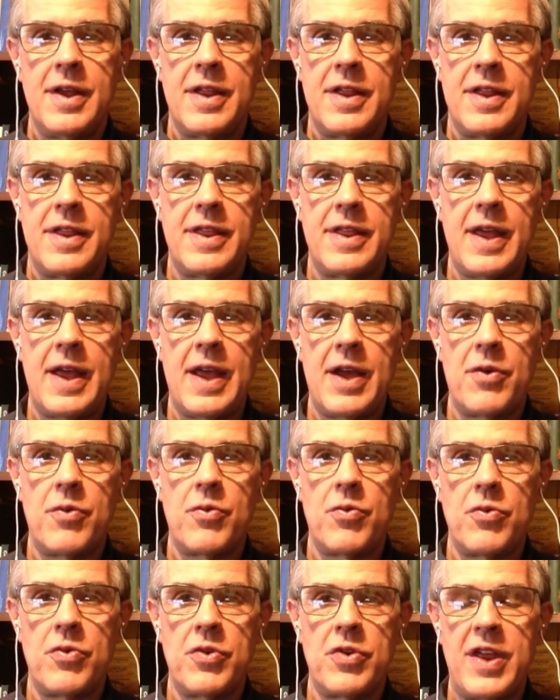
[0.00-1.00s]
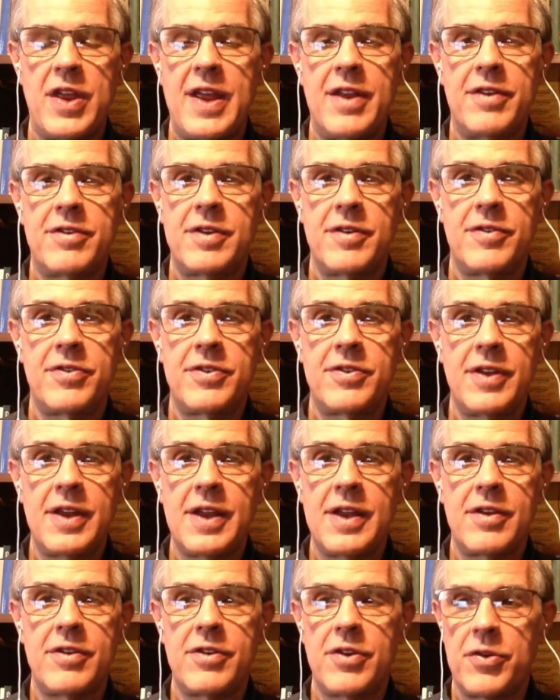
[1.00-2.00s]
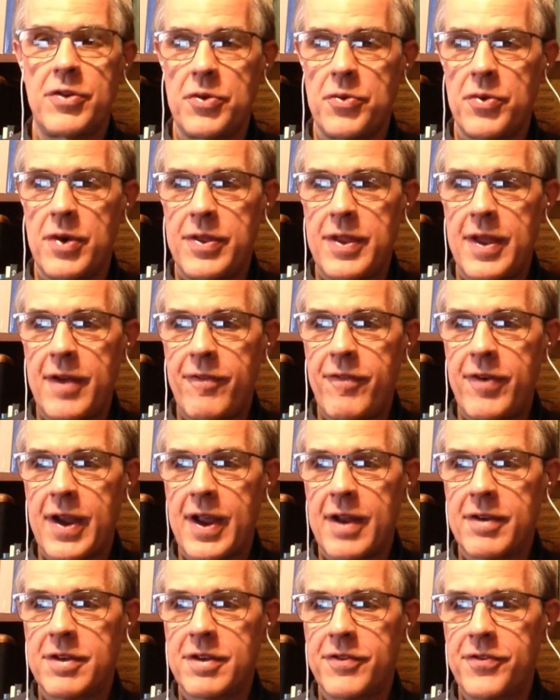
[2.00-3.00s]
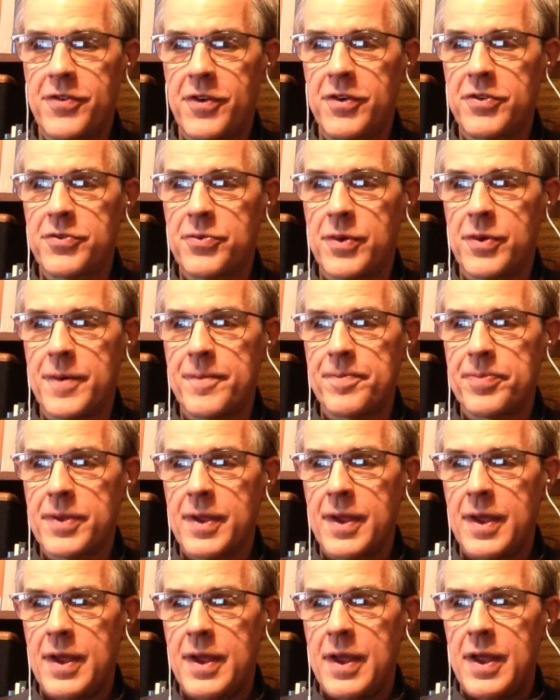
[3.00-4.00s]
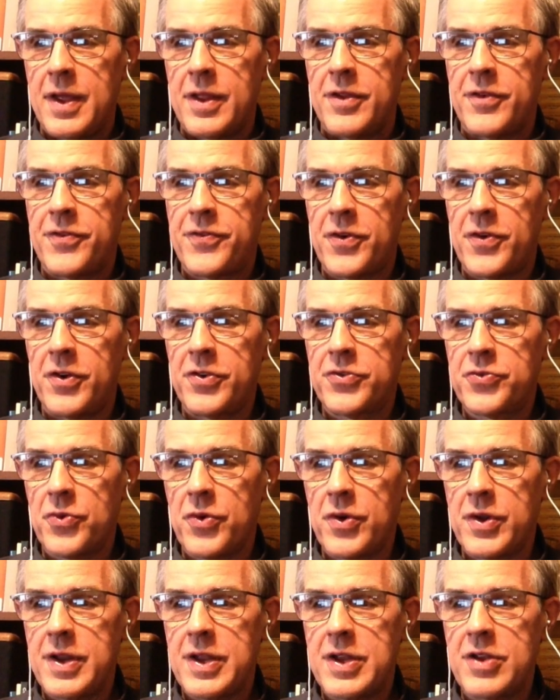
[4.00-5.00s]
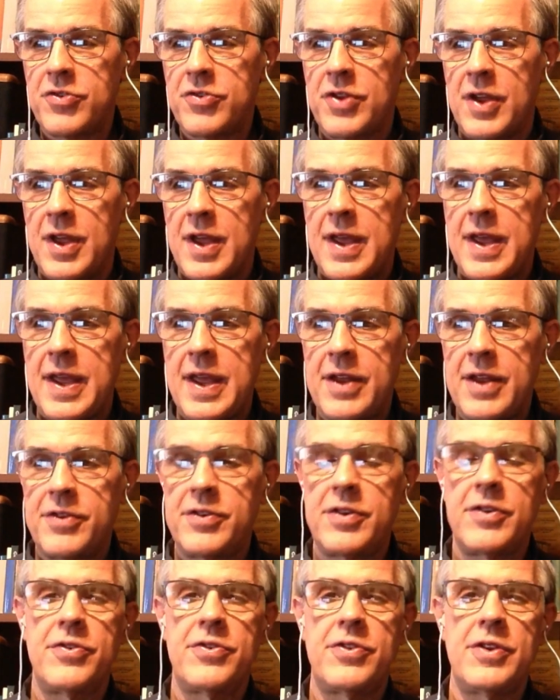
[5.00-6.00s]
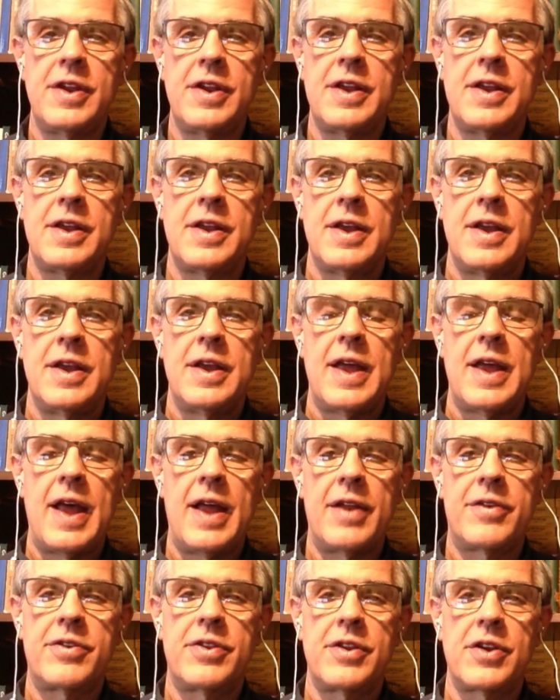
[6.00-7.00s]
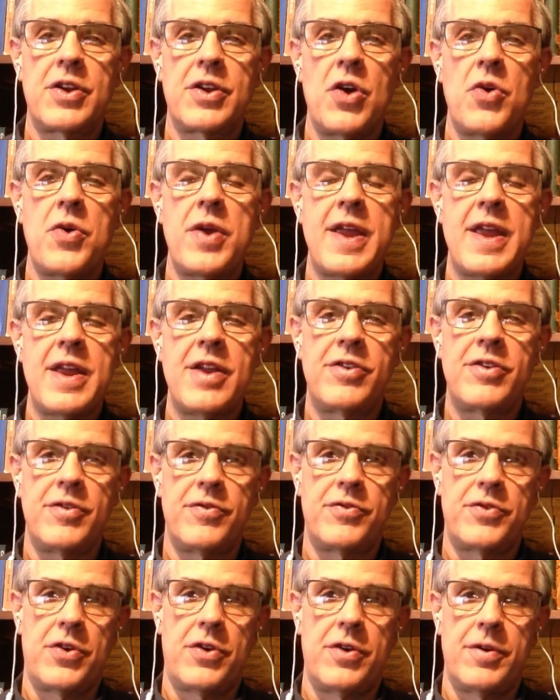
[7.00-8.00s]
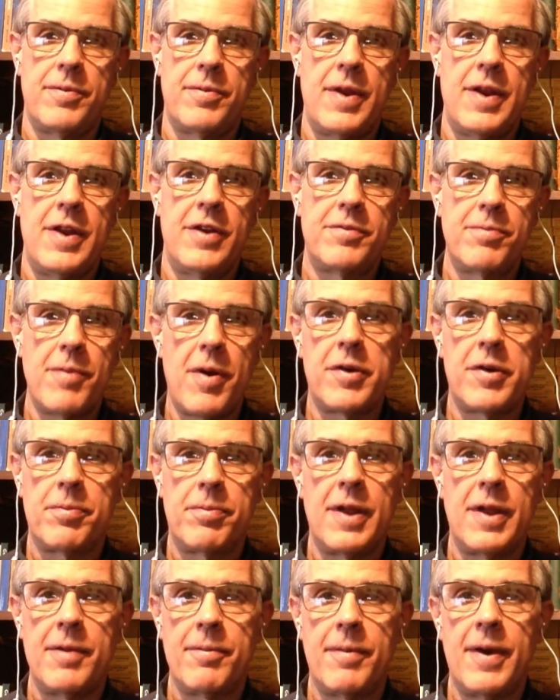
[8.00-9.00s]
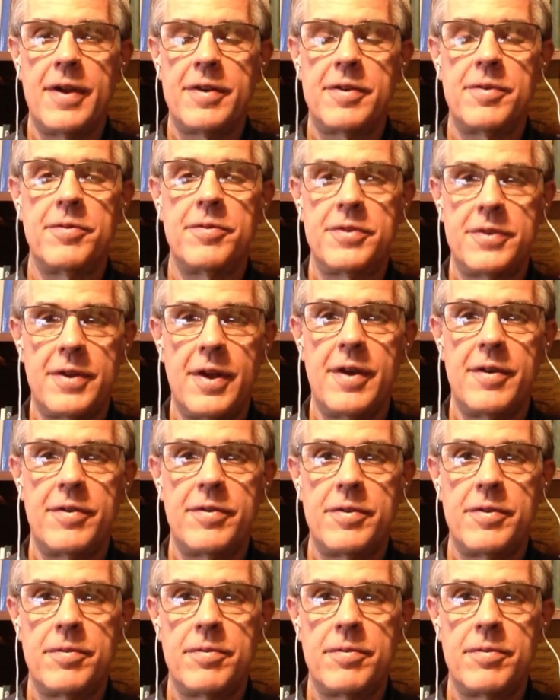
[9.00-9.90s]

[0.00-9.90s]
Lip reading: that N sub C is the only one. In fact, that's the first one. The first one is N sub C. That's the cohesive term, and it's multiplied by some stuff.